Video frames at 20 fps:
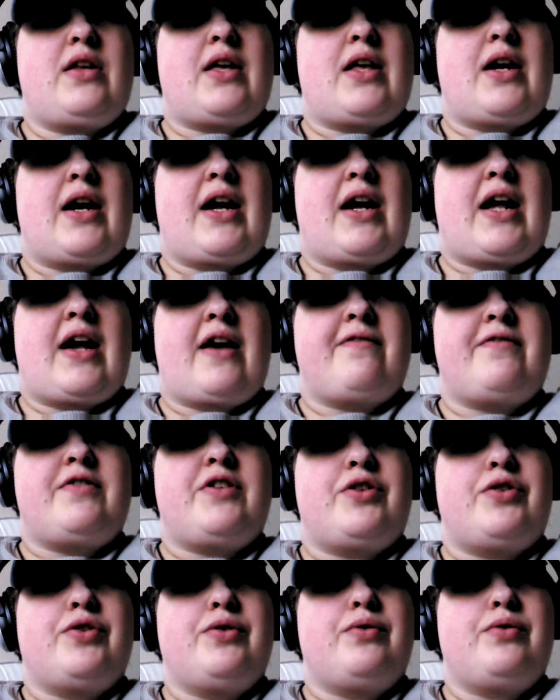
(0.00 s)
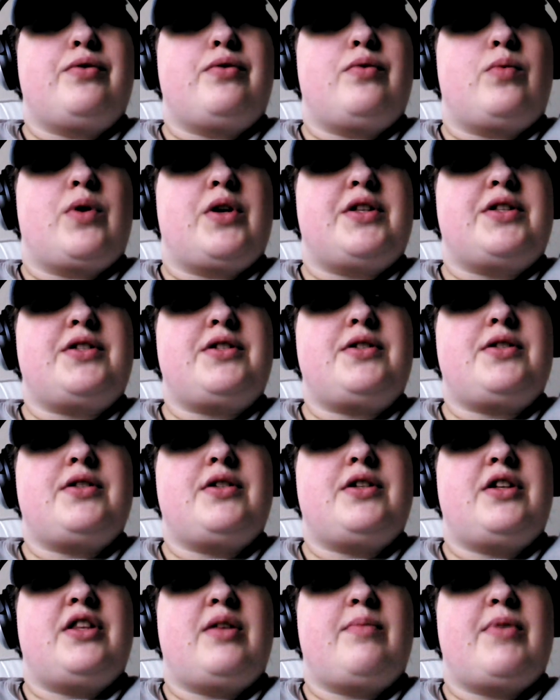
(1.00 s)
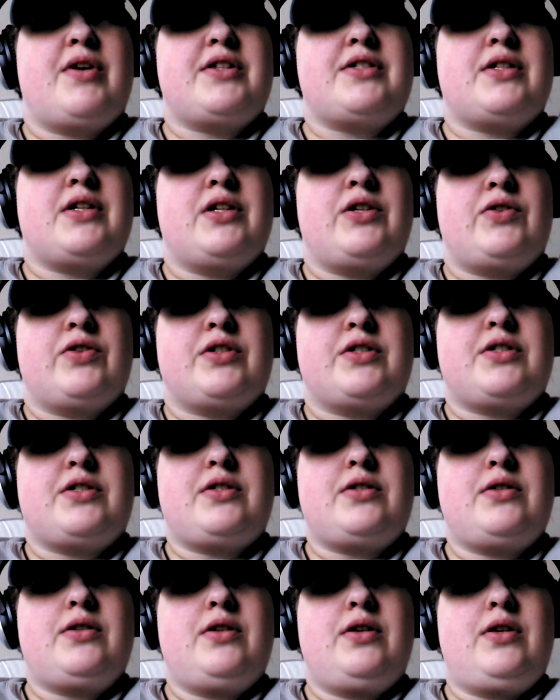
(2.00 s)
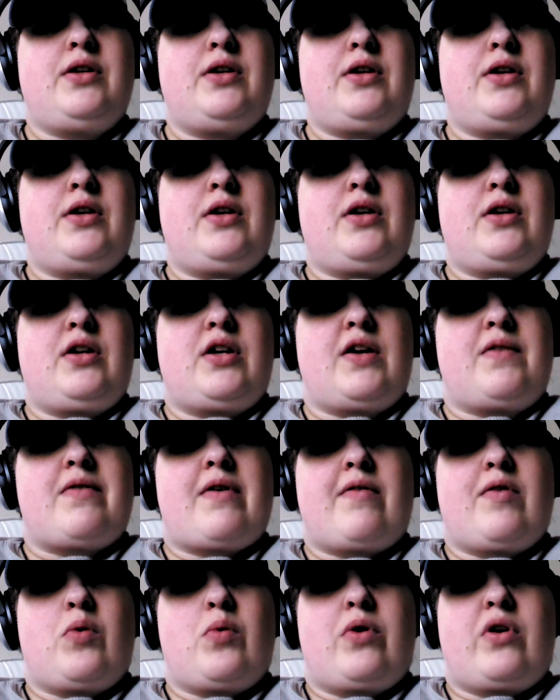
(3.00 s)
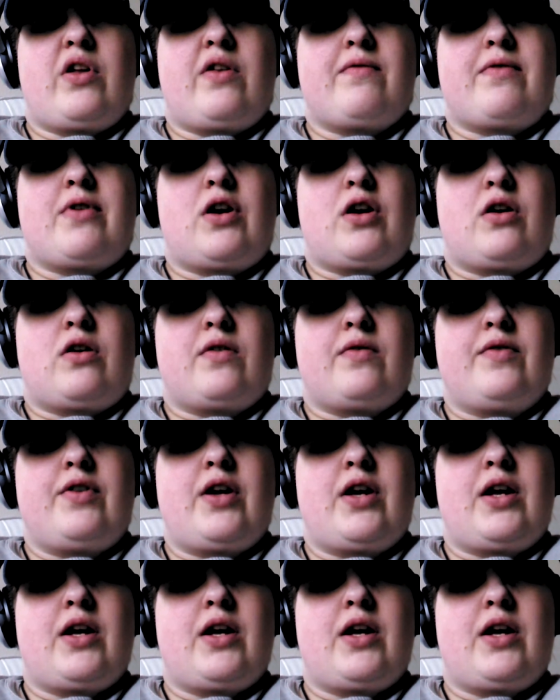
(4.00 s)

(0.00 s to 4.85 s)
and I have to do what's in the best interest of everyone involved.